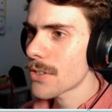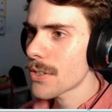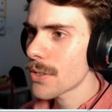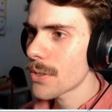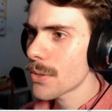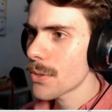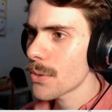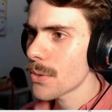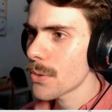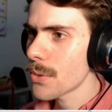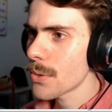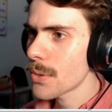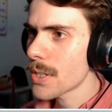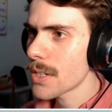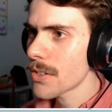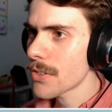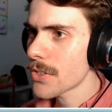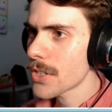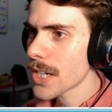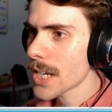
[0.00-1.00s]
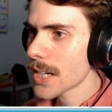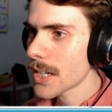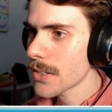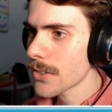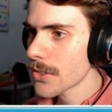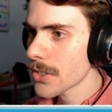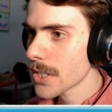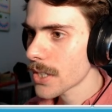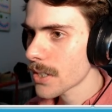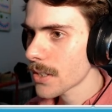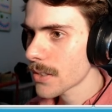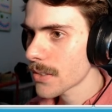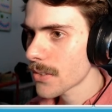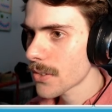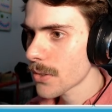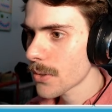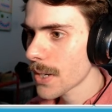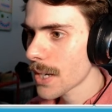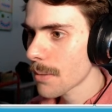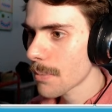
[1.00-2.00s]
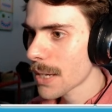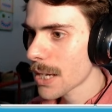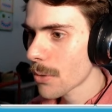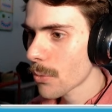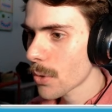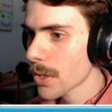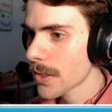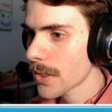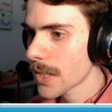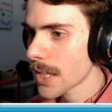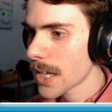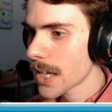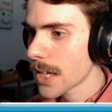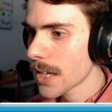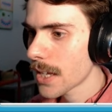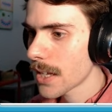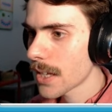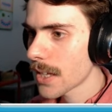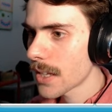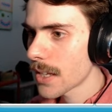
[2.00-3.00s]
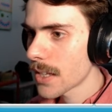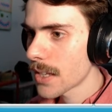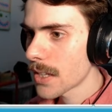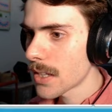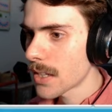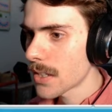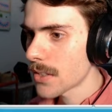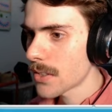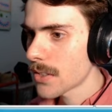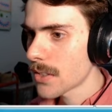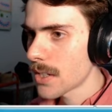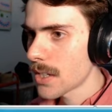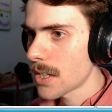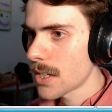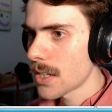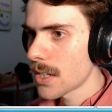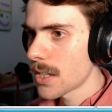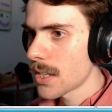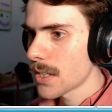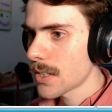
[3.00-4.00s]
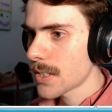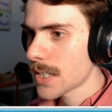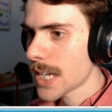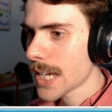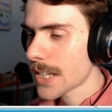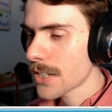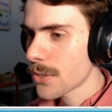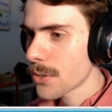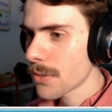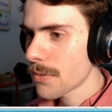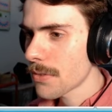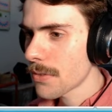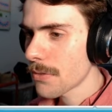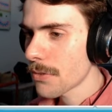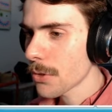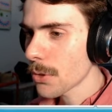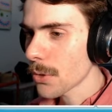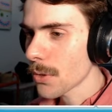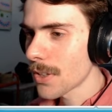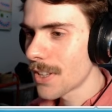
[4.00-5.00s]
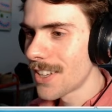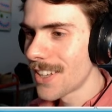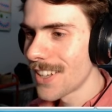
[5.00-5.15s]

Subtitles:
too challenging. So how about one there? Catch you if you fall.